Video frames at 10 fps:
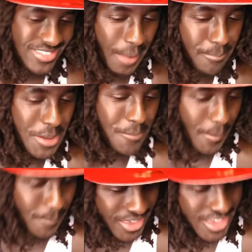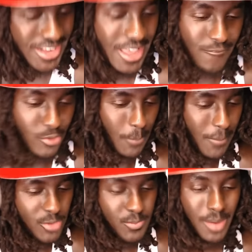not being prepared for the
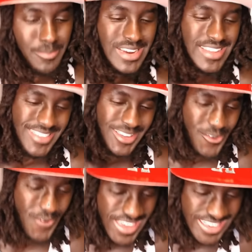most part. But listen, great